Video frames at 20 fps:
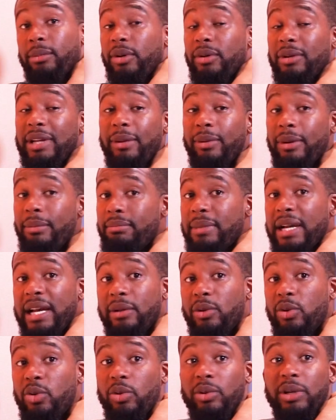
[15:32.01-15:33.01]
Like, we're mad
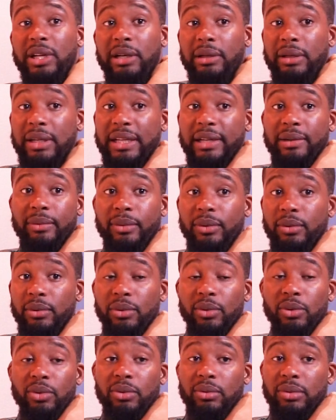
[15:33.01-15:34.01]
cool now. Like, we're
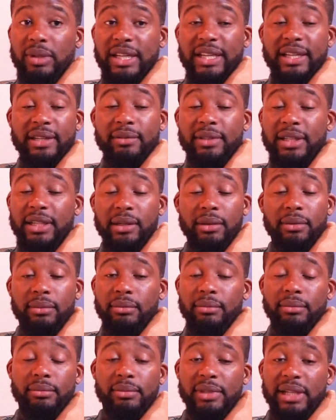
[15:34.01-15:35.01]
all like, yeah,
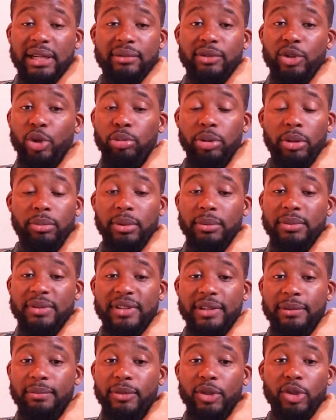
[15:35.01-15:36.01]
like, no problems,
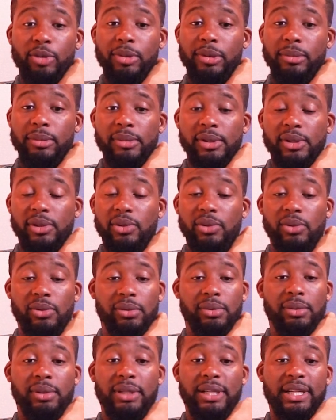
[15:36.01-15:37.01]
fam. No problems at all.
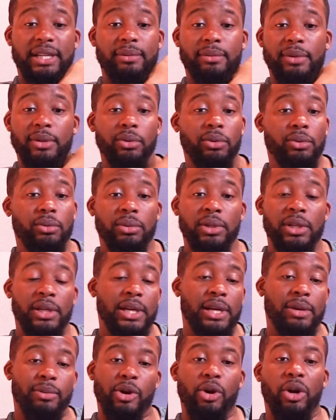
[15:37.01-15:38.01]
Like, we all
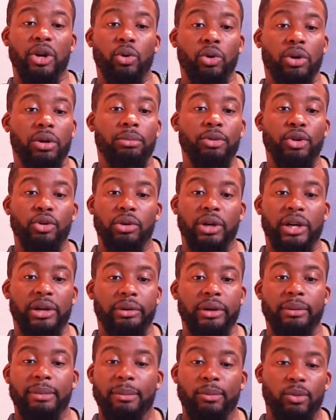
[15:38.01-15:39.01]
we got a little communal
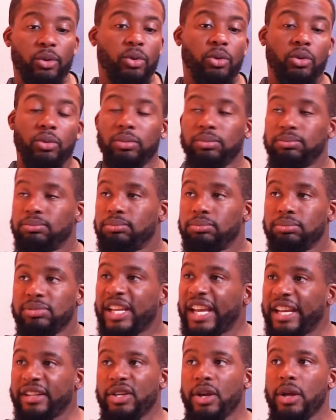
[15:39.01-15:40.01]
area, man. We we'll all
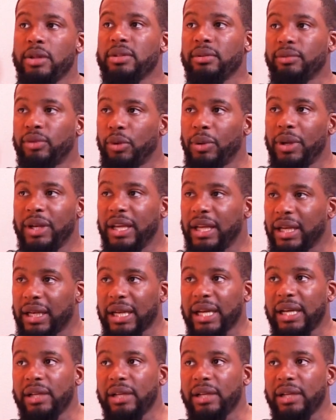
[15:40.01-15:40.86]
take turns of doing it and that.